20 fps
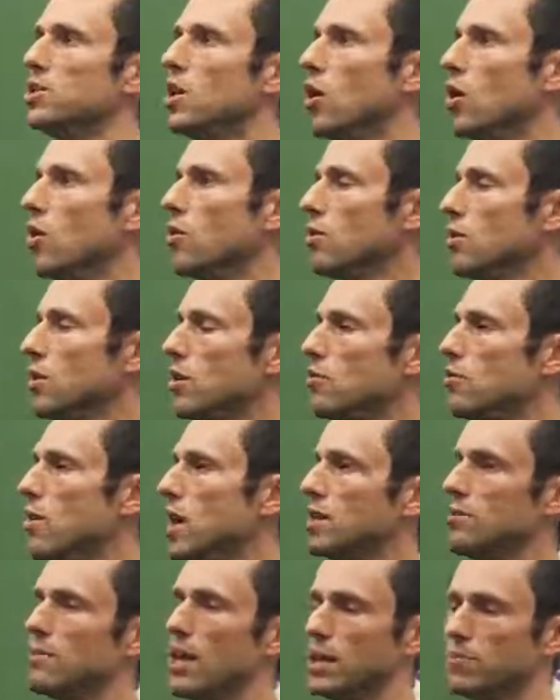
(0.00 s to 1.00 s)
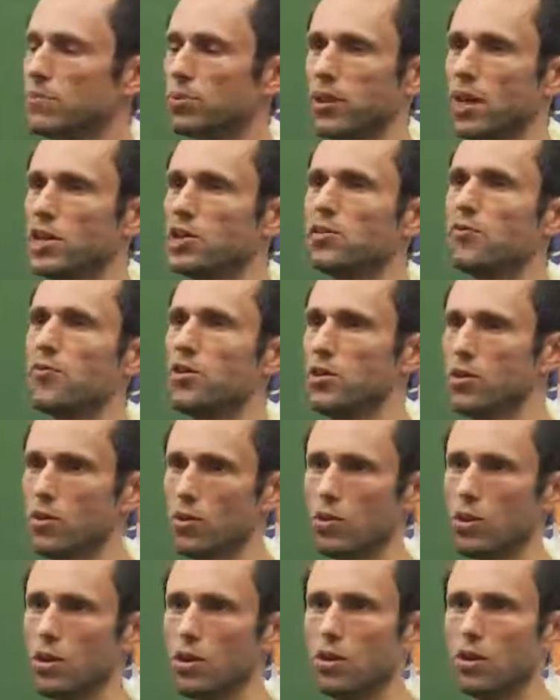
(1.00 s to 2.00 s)
no ready-made place for
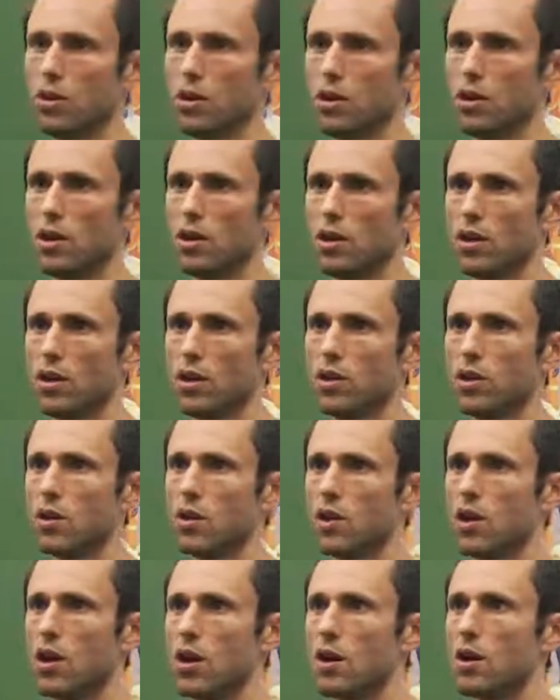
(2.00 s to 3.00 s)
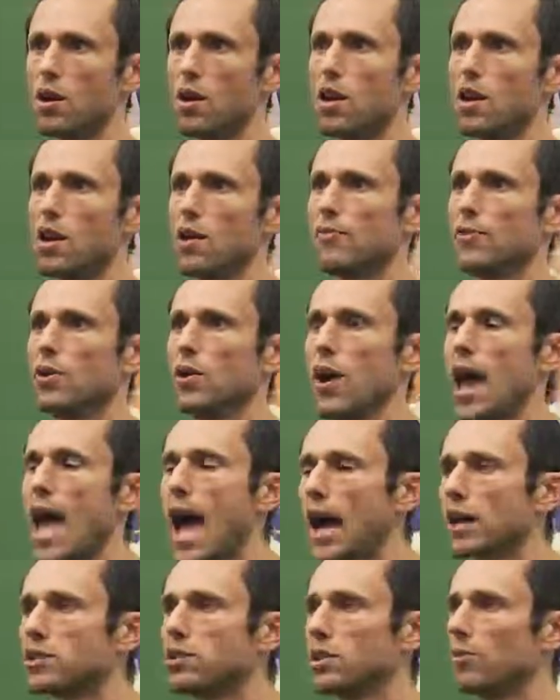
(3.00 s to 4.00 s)
you. if you're
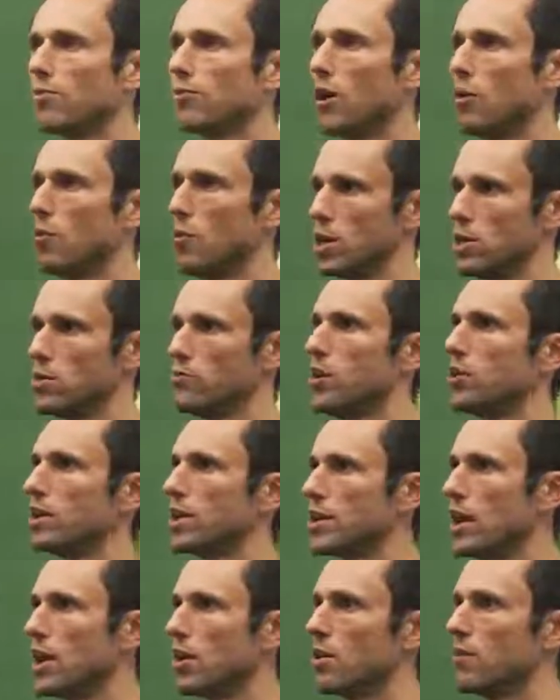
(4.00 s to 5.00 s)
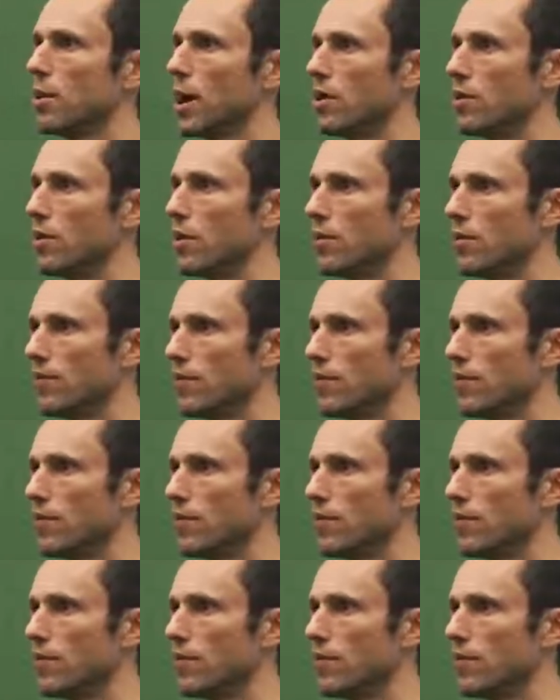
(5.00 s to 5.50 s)
acting from what you really care about.